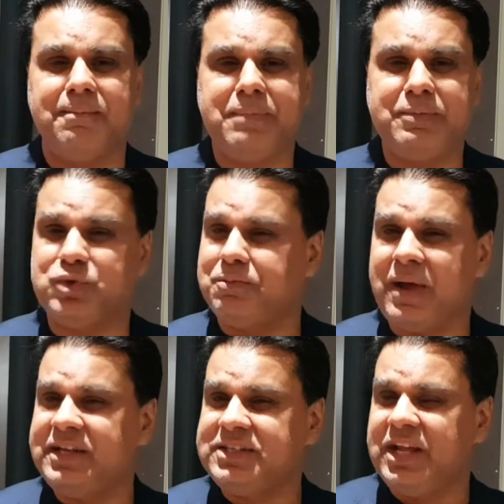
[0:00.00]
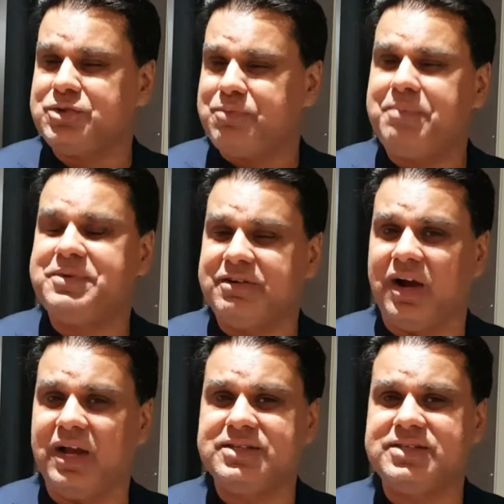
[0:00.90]
people talk about intellectual property
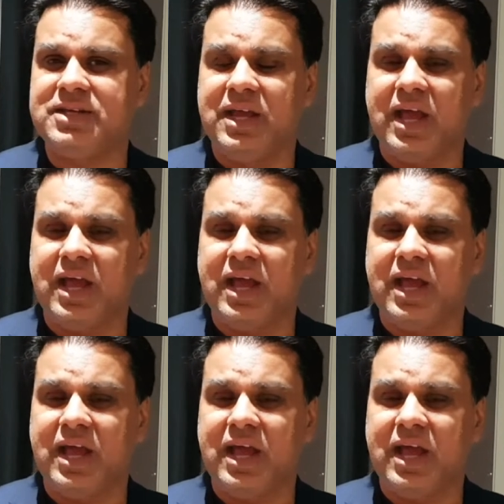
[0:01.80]
rights,